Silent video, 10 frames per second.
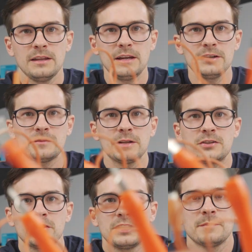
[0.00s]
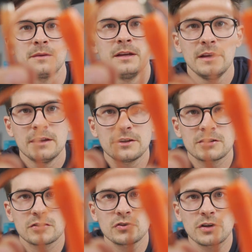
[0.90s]
And then I just make sure to keep
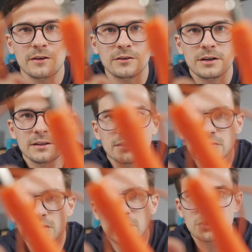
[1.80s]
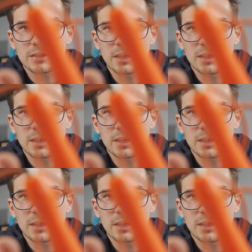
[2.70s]
this screwdriver and this charging